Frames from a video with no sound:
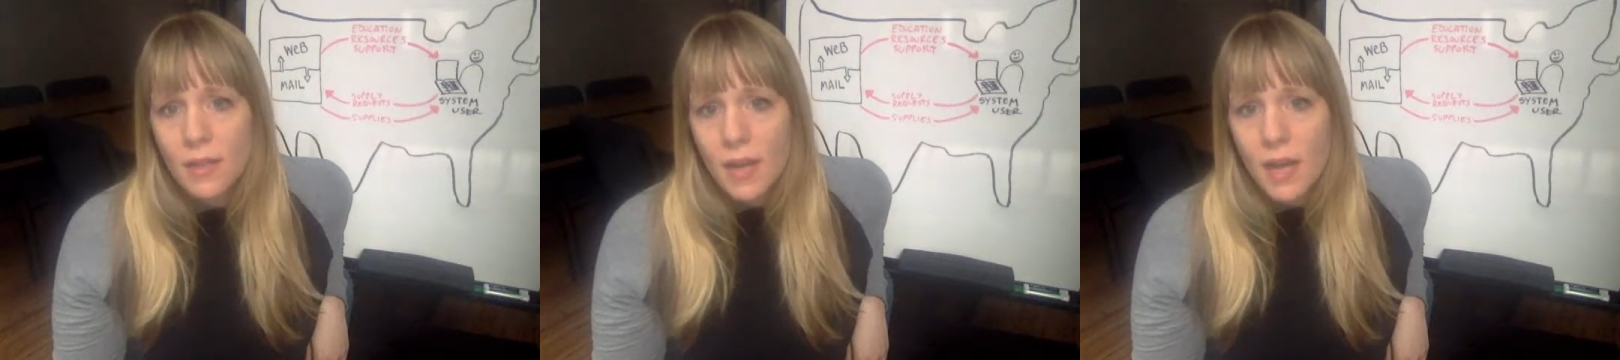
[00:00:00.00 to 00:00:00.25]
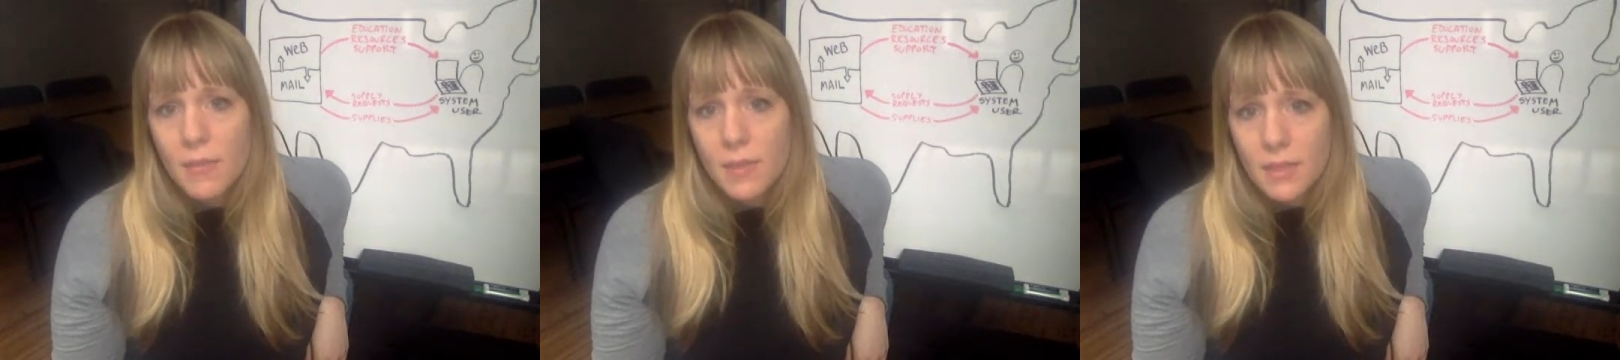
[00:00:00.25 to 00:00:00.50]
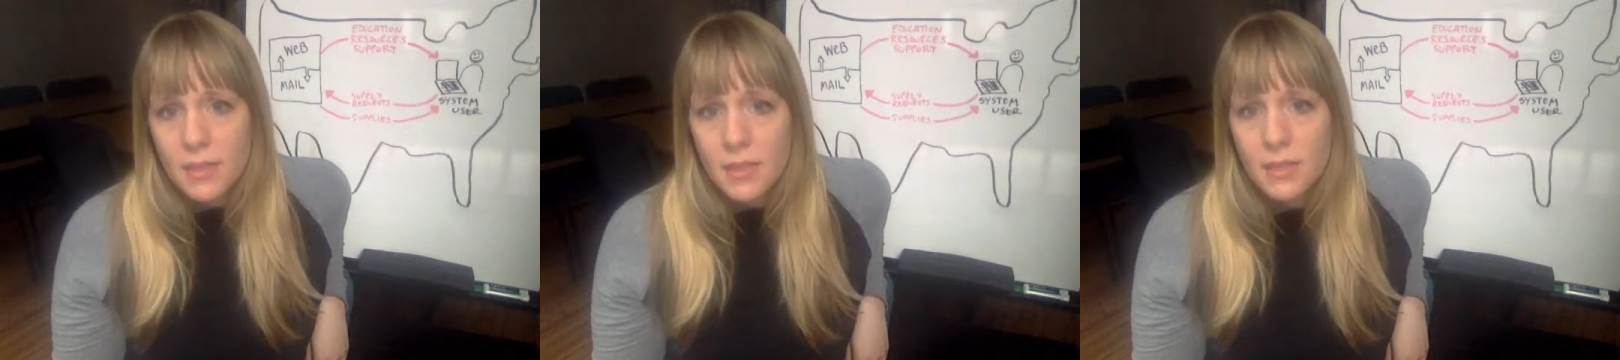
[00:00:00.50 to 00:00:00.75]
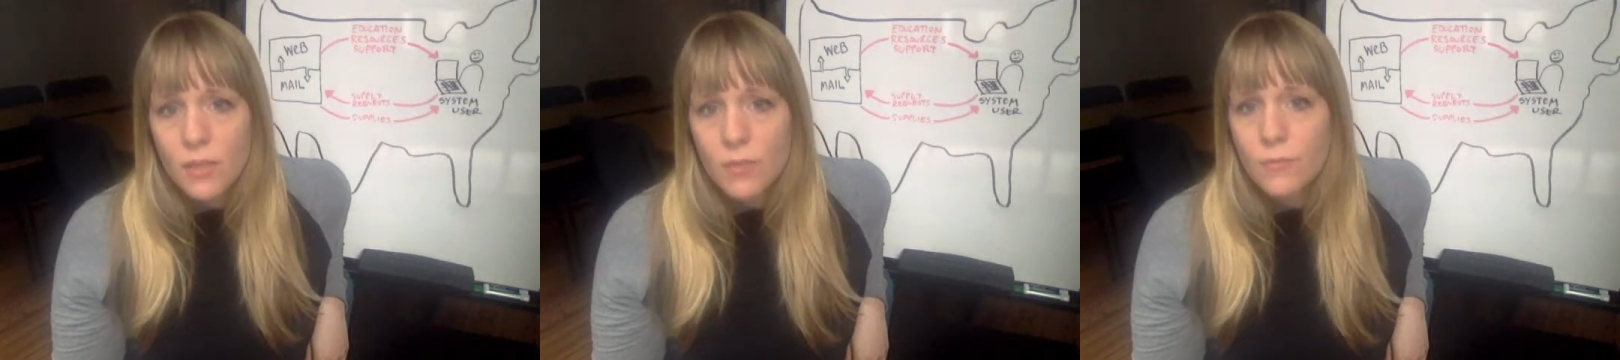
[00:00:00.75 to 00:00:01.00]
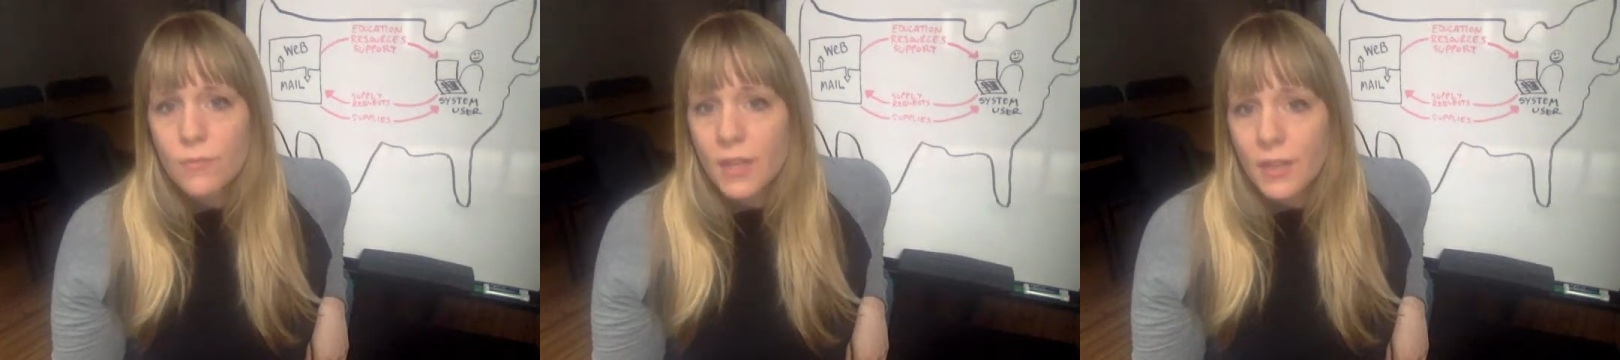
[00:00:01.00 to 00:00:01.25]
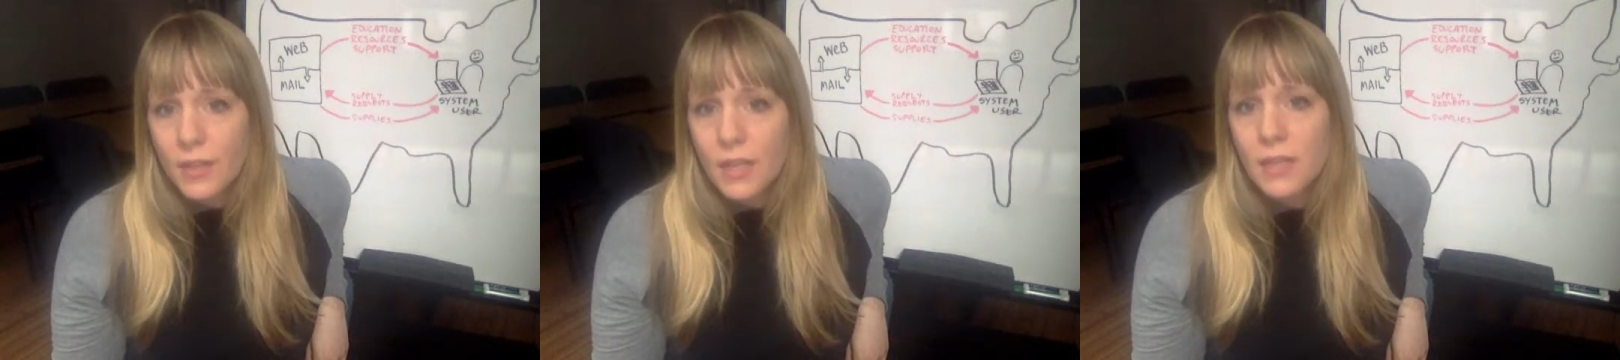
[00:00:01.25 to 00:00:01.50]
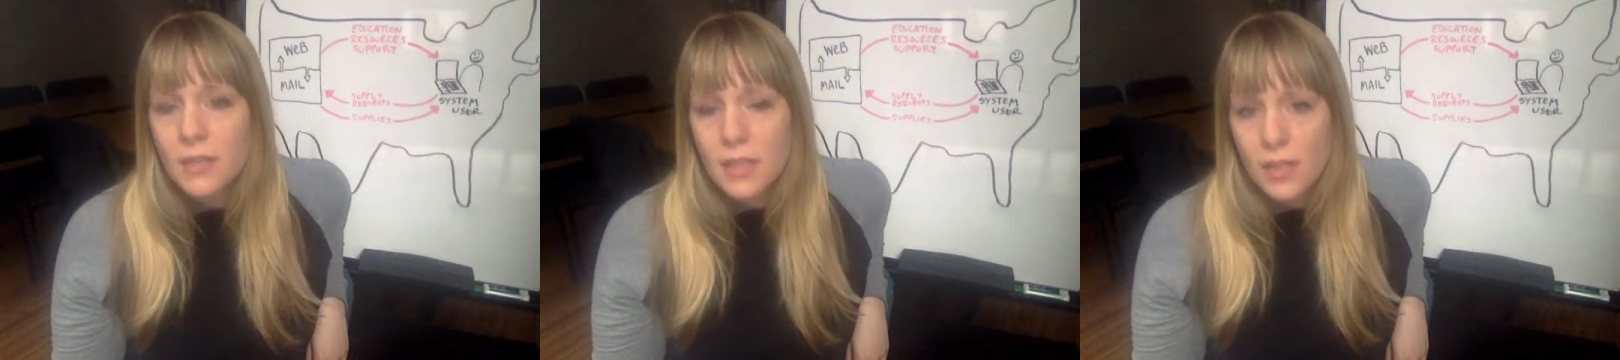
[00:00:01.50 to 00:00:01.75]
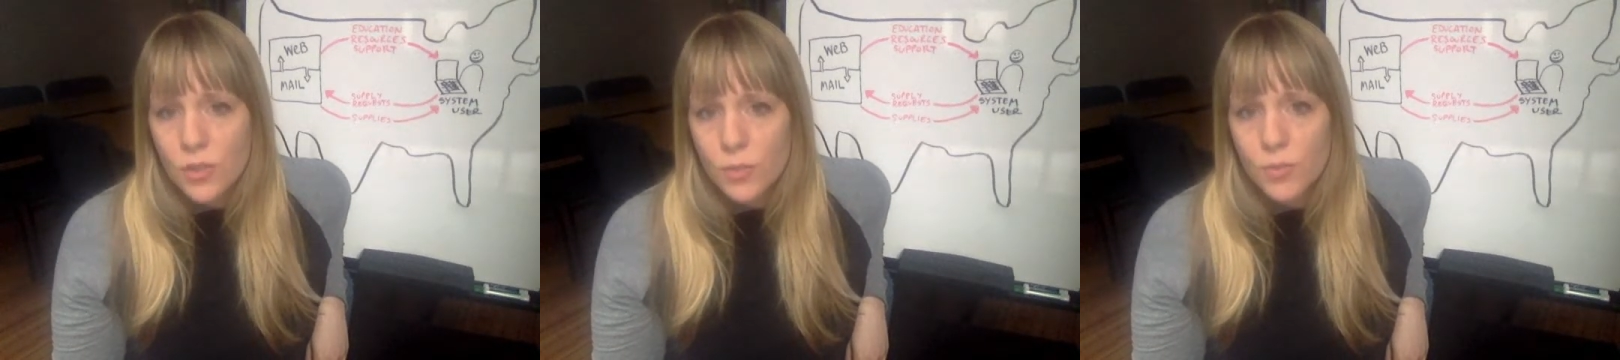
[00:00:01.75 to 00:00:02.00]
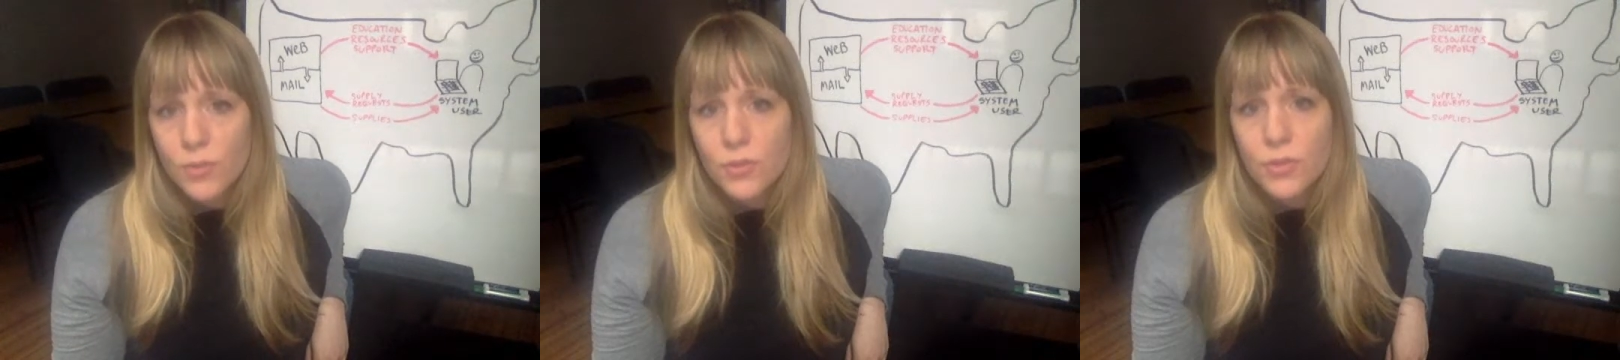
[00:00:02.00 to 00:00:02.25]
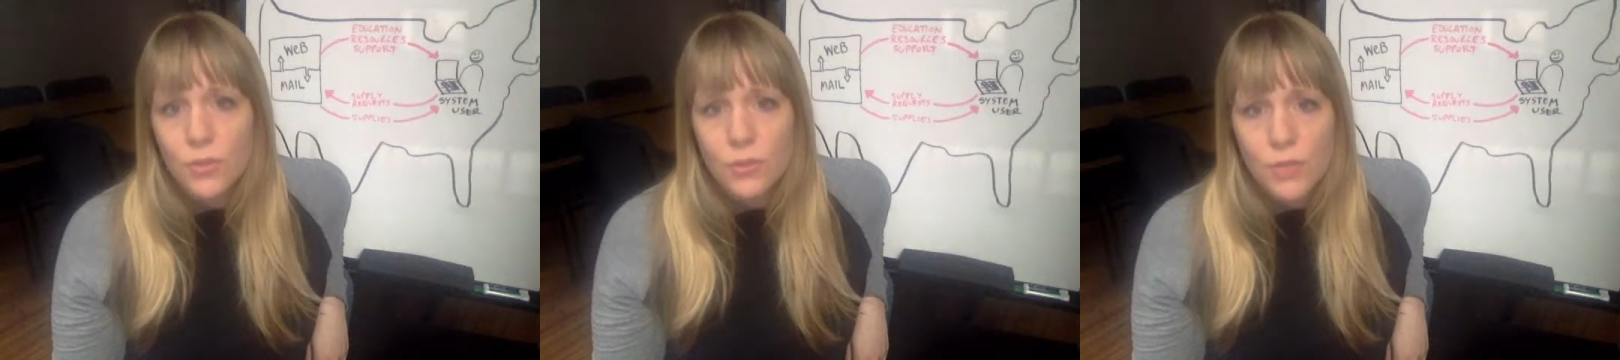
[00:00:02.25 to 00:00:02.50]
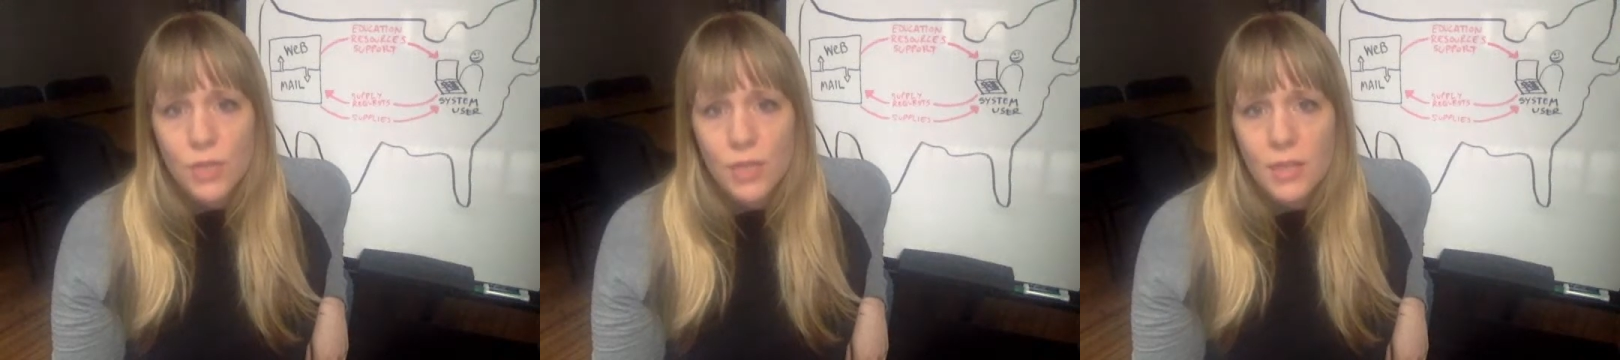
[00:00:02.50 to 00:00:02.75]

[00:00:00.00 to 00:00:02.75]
And this is a very tangible solution.